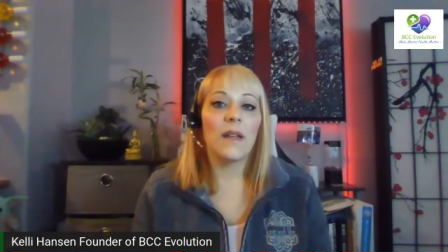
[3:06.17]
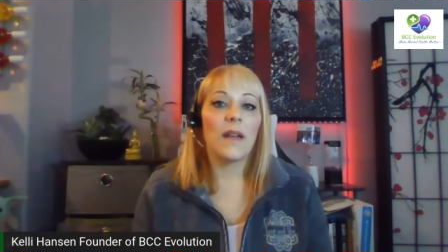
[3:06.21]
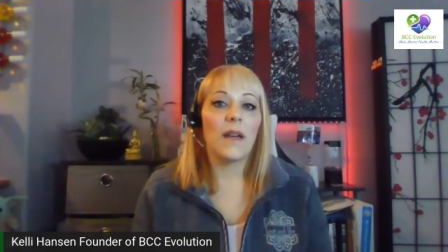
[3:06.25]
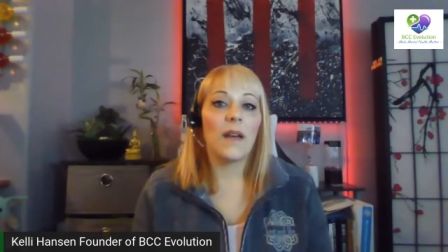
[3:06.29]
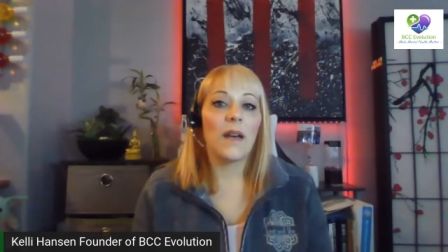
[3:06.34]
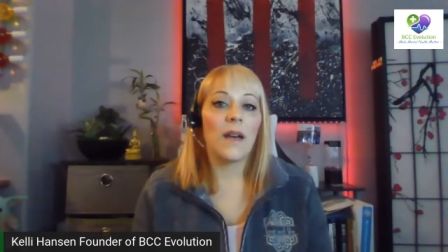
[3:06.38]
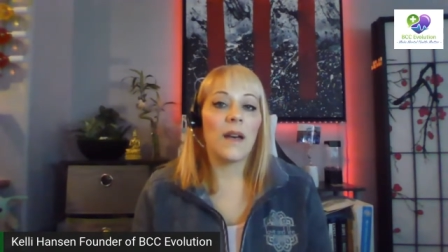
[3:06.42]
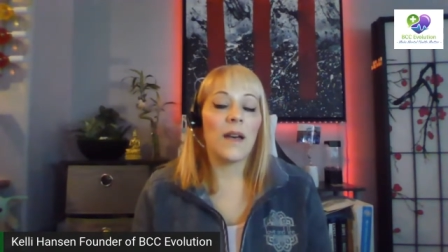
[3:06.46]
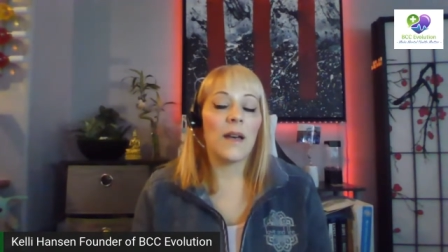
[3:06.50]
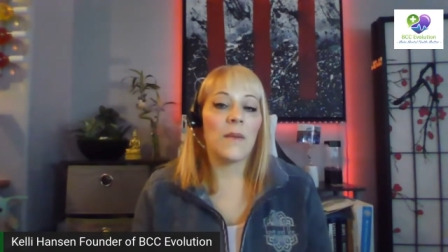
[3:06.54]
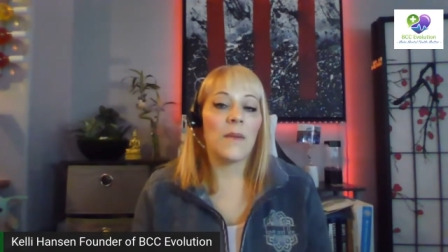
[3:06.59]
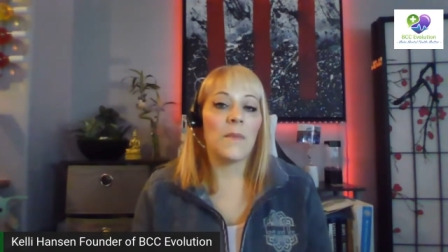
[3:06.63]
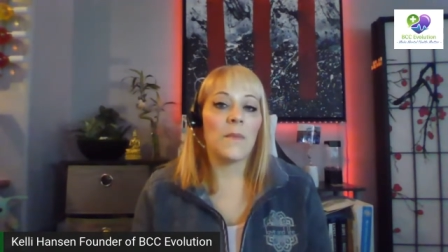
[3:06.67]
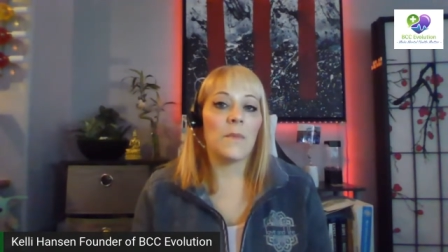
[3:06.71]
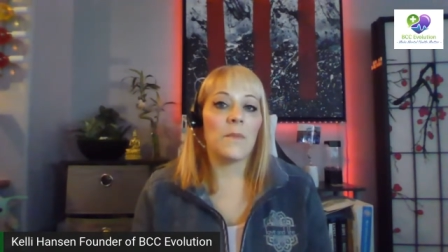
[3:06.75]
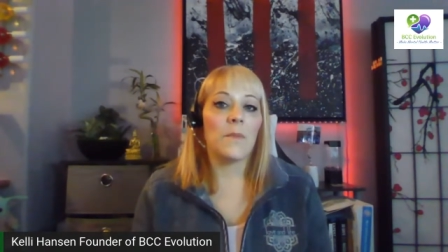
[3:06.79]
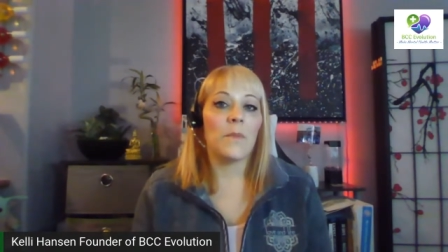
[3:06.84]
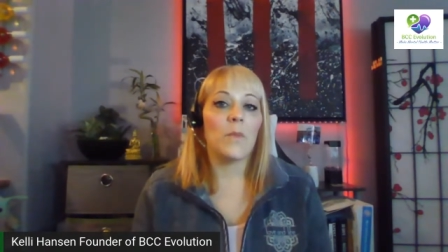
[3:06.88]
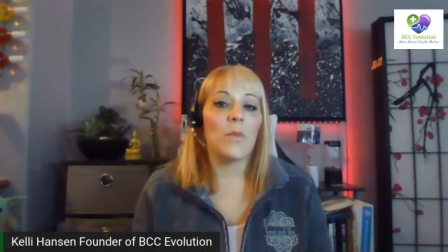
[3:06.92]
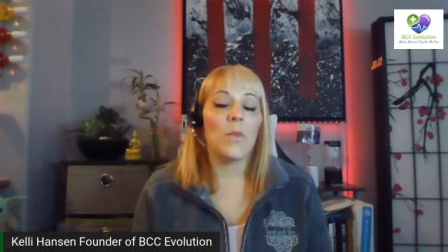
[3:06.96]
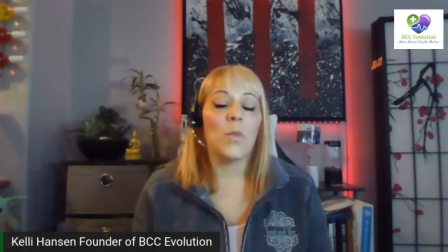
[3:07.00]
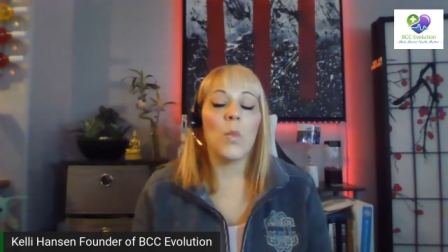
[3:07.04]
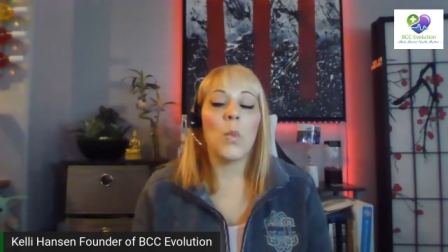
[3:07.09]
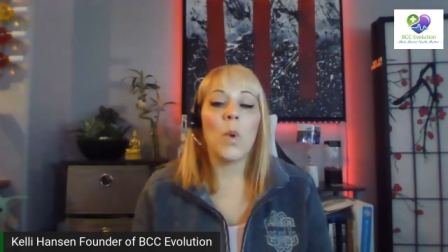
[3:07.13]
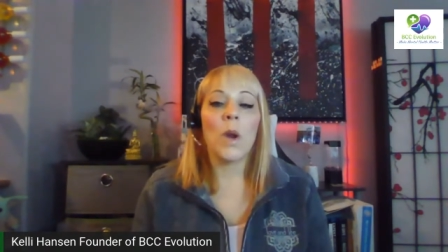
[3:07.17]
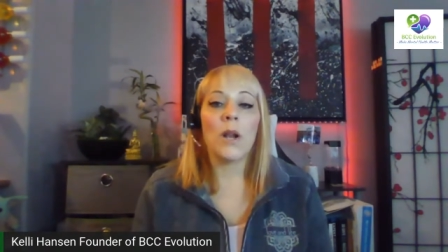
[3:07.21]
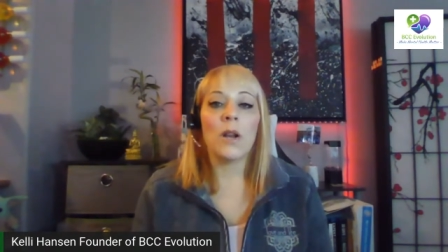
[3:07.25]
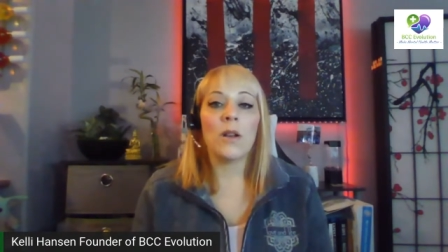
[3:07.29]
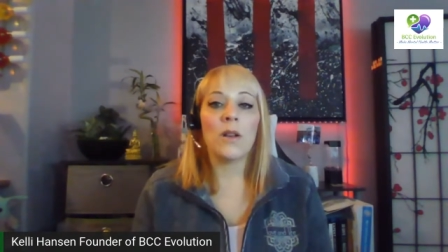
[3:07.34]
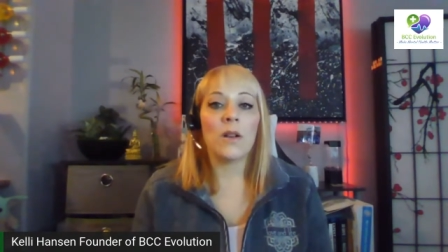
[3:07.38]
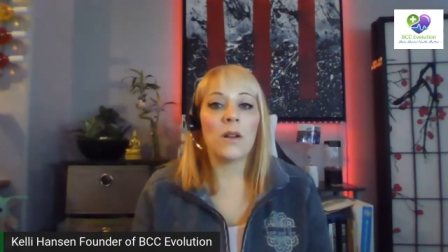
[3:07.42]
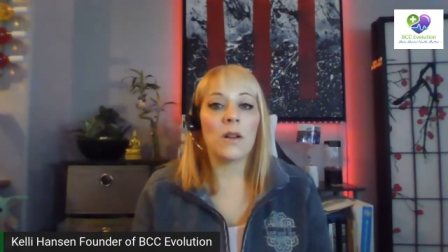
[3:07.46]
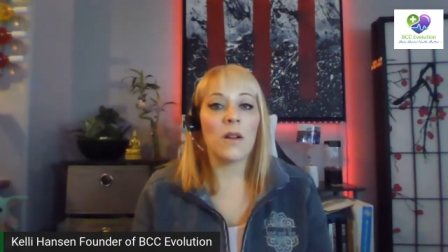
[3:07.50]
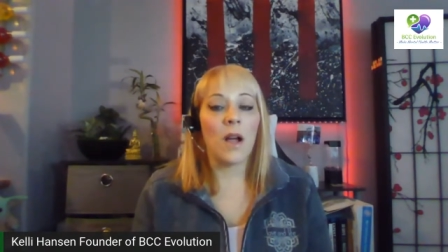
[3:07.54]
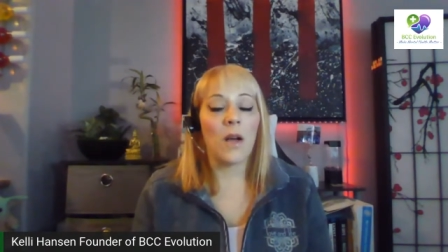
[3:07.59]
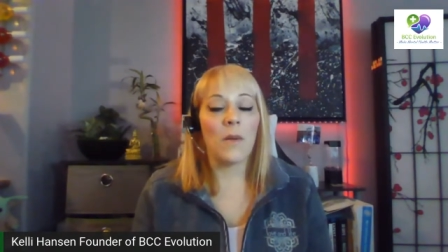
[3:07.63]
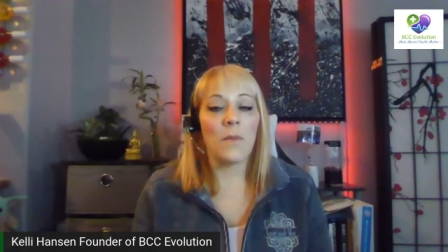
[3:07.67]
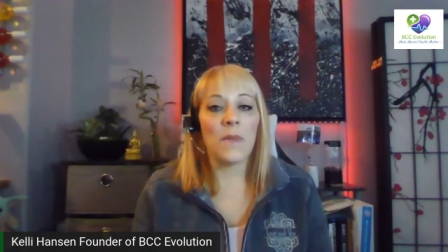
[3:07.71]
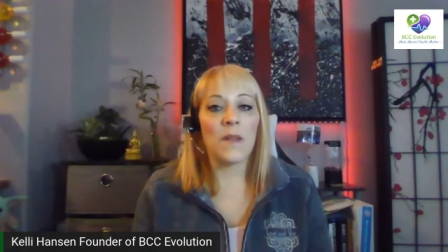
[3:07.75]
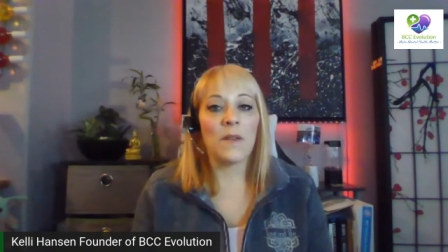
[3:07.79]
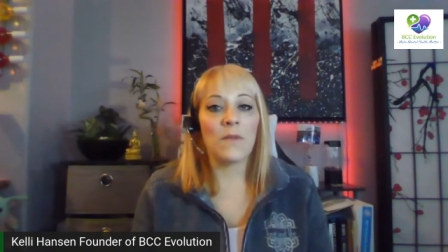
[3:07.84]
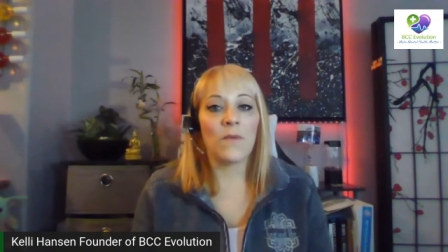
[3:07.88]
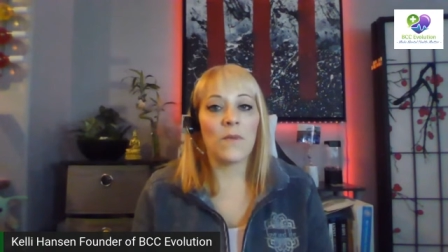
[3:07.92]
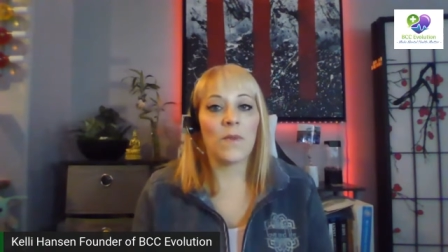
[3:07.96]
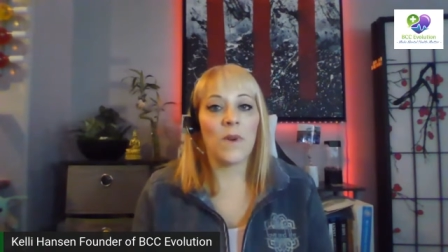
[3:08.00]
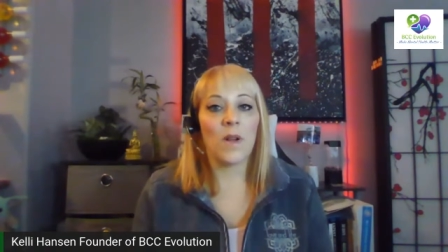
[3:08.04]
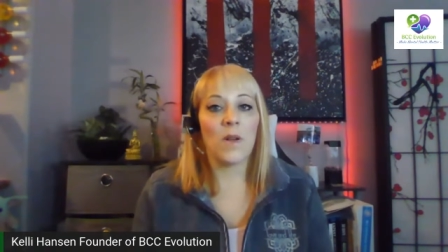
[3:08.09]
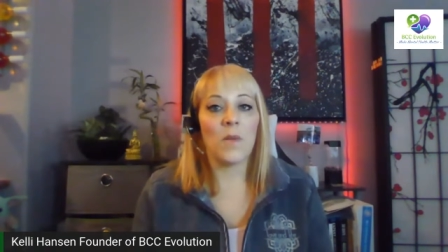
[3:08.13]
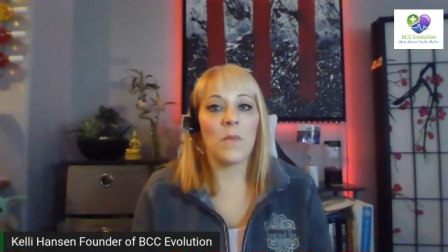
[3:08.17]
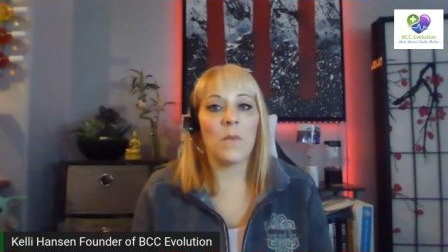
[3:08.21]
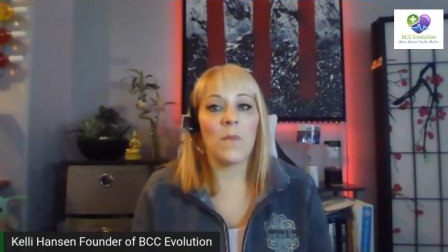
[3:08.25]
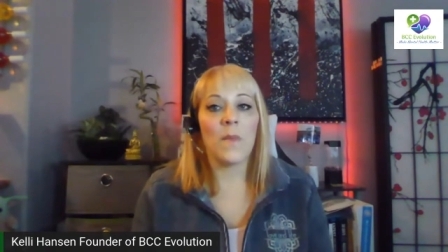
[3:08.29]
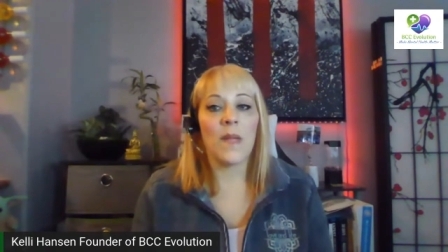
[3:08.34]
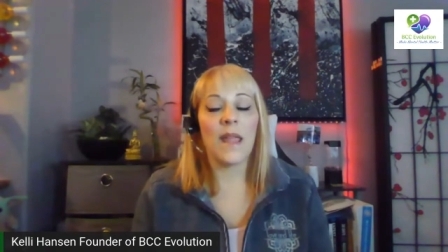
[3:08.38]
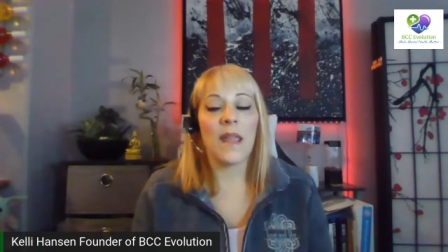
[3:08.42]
where you're coming from.